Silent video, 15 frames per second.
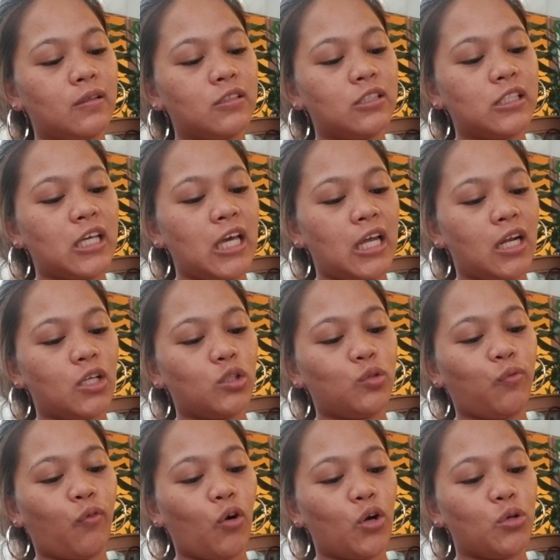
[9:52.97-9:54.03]

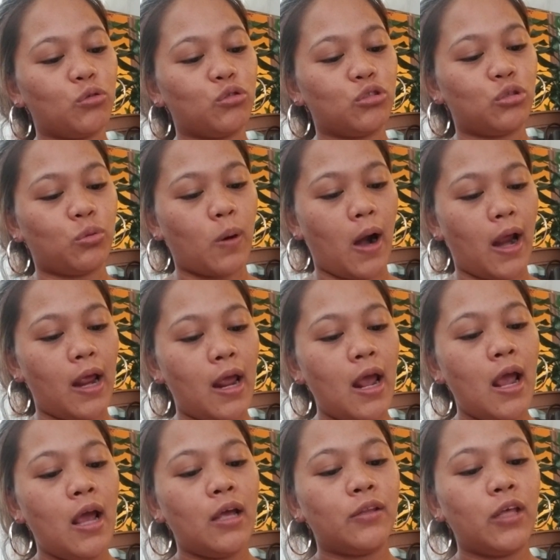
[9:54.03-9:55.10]
Skinnies for you to try.
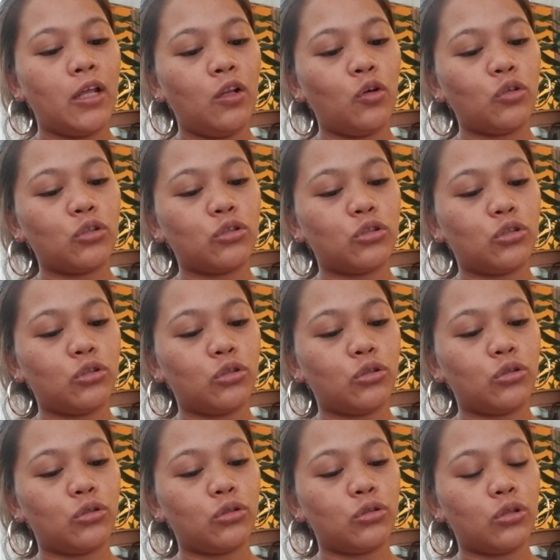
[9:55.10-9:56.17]
They would
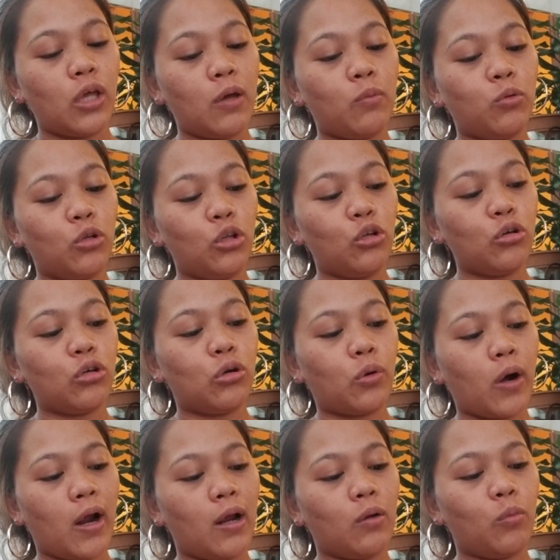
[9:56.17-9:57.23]
look
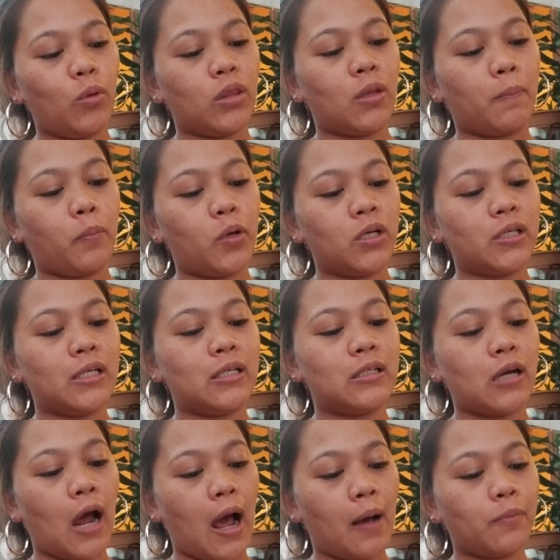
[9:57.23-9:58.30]
great with the
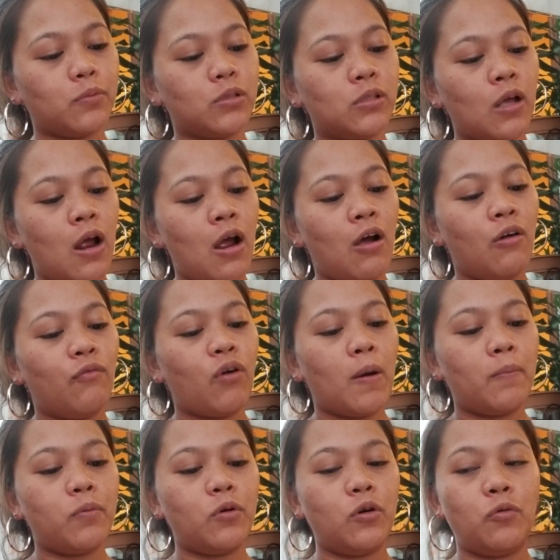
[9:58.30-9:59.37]
printed tops
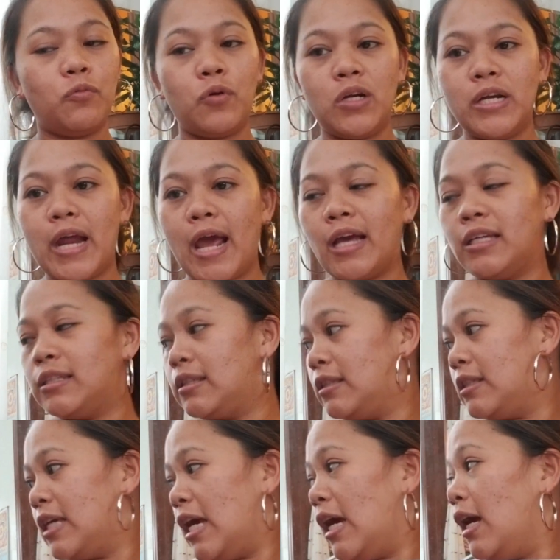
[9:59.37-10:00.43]
from Renee
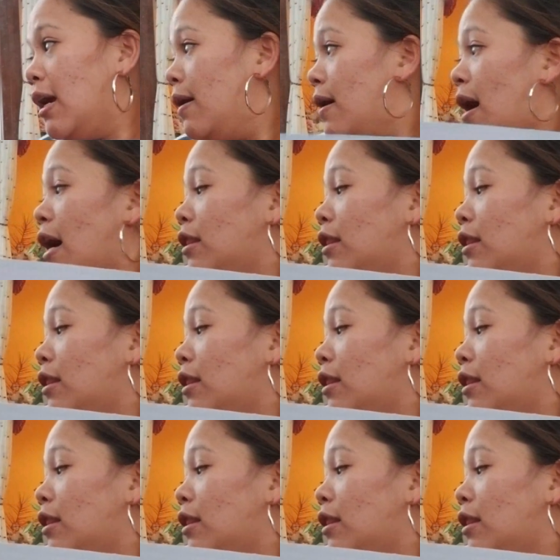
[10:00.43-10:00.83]
C.